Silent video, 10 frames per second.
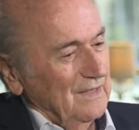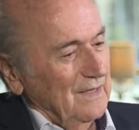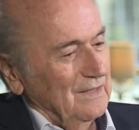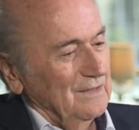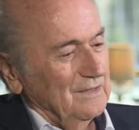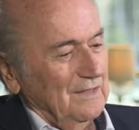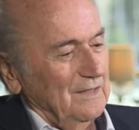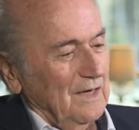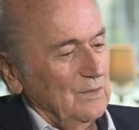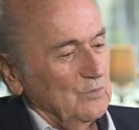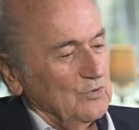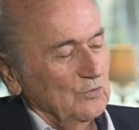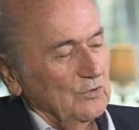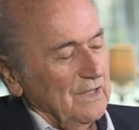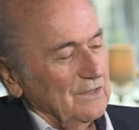And I'm
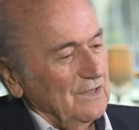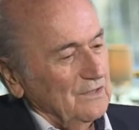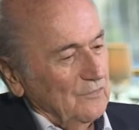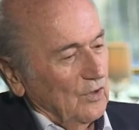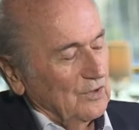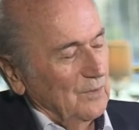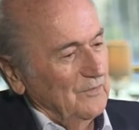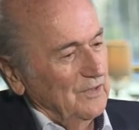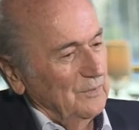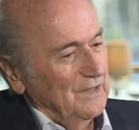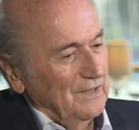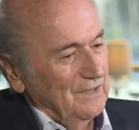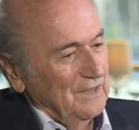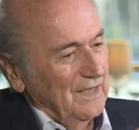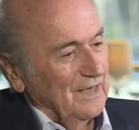sure that this World Cup will be
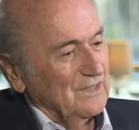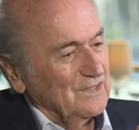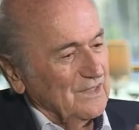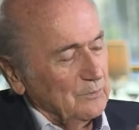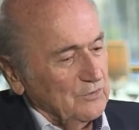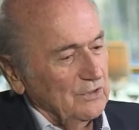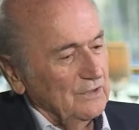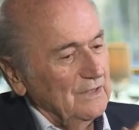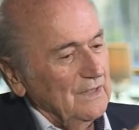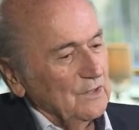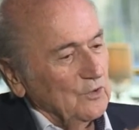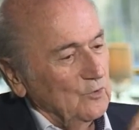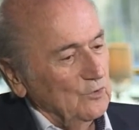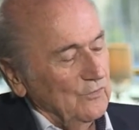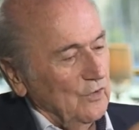an exceptional
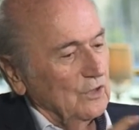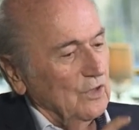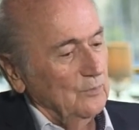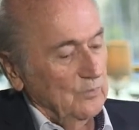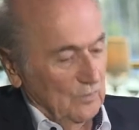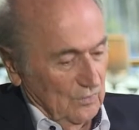good World Cup